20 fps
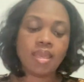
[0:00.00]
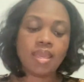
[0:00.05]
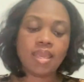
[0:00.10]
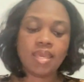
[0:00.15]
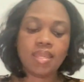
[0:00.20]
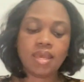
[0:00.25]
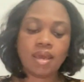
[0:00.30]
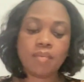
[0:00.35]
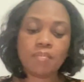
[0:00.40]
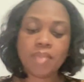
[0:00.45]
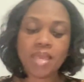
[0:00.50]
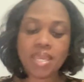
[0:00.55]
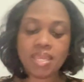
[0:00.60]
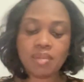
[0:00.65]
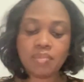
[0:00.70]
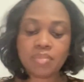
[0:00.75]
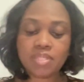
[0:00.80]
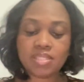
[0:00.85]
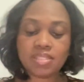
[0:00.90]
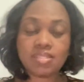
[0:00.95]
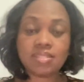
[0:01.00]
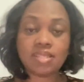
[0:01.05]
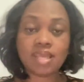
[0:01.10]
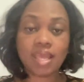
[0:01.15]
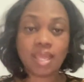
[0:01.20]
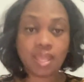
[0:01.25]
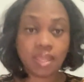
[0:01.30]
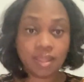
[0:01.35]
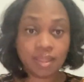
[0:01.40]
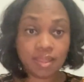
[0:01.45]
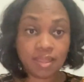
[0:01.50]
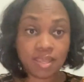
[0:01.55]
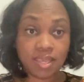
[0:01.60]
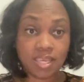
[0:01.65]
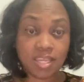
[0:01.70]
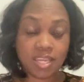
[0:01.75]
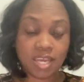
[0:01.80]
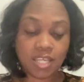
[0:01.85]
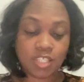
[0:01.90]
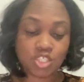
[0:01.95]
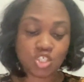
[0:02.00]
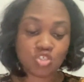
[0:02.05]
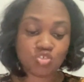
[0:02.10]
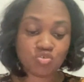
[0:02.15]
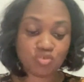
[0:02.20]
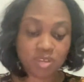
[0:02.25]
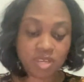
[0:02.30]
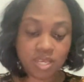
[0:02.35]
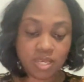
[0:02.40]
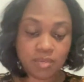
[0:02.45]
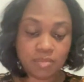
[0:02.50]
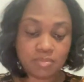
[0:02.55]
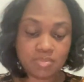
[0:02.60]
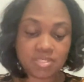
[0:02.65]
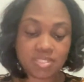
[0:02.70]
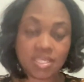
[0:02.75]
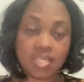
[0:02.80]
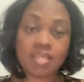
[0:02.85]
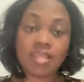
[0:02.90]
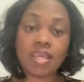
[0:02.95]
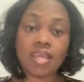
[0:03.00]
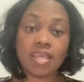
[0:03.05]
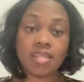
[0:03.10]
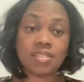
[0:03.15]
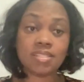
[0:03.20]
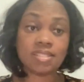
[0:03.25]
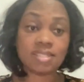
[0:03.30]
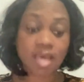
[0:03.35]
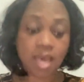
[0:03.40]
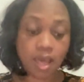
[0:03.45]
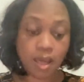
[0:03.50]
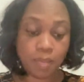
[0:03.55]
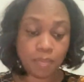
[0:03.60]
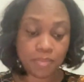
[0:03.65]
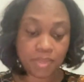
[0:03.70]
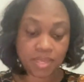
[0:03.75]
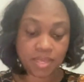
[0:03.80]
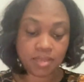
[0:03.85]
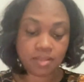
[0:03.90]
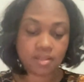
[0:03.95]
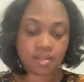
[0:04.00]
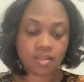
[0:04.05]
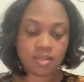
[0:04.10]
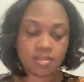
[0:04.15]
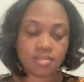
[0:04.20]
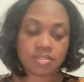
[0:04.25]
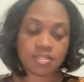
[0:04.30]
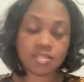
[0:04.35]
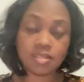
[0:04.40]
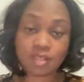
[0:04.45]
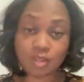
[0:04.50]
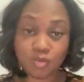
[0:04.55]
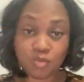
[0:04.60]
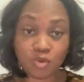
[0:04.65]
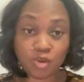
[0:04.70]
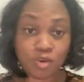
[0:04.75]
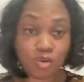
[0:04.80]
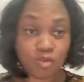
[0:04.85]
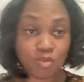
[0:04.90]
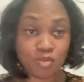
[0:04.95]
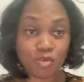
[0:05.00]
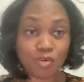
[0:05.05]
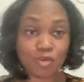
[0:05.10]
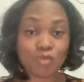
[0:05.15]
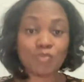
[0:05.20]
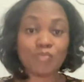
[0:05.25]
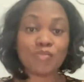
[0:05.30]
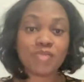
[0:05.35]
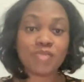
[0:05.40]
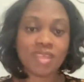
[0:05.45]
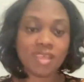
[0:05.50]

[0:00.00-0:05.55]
and I made a mistake and I streamed today's topic to the wrong group.